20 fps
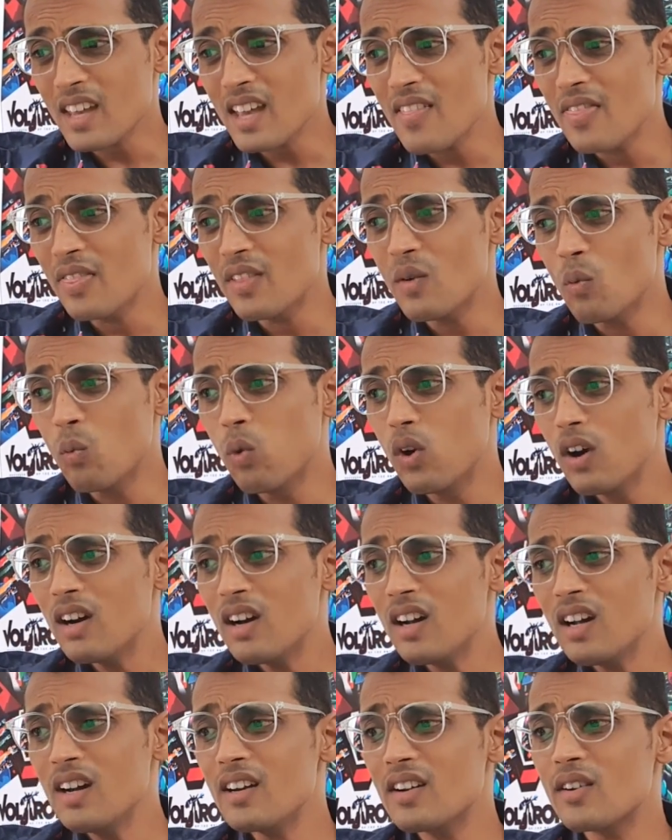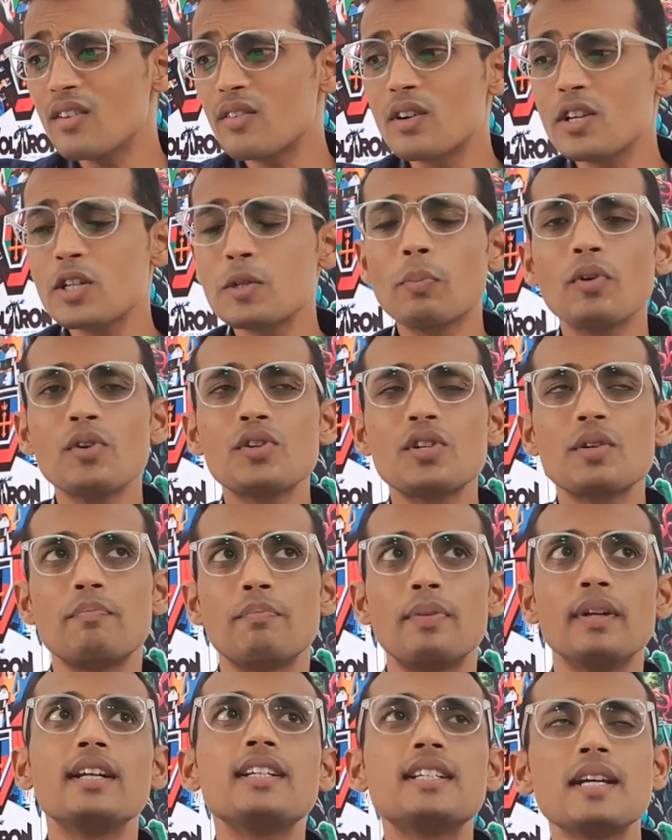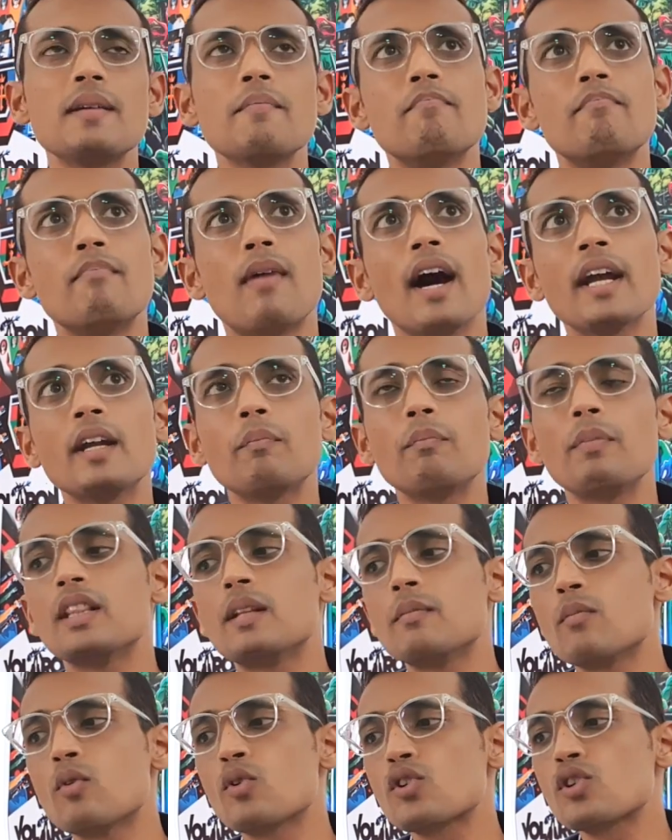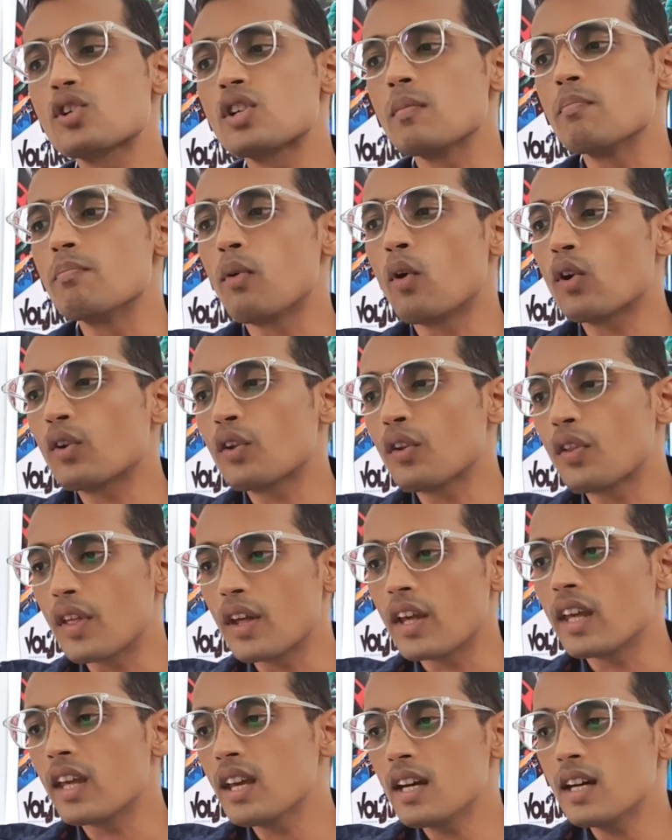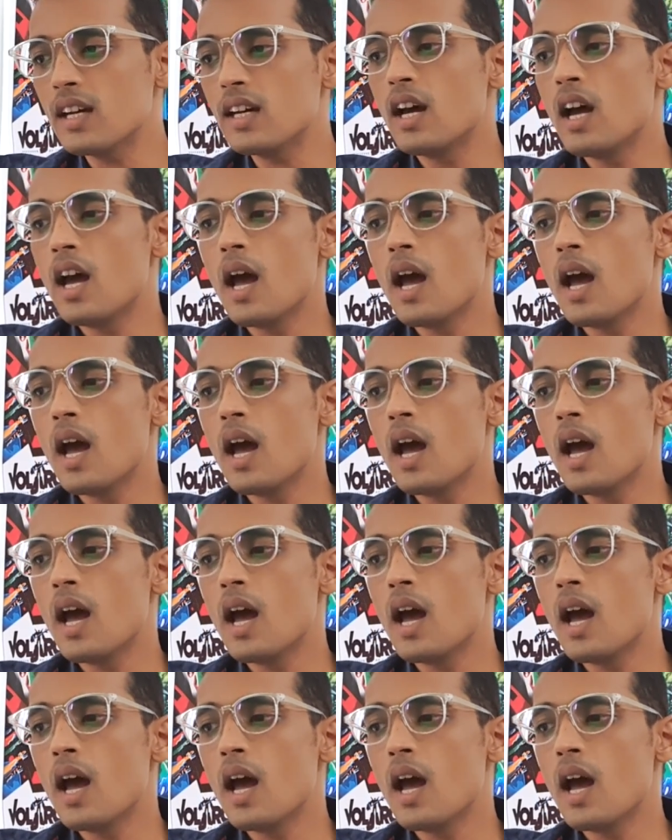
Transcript: the word responsibility might be the most important thing here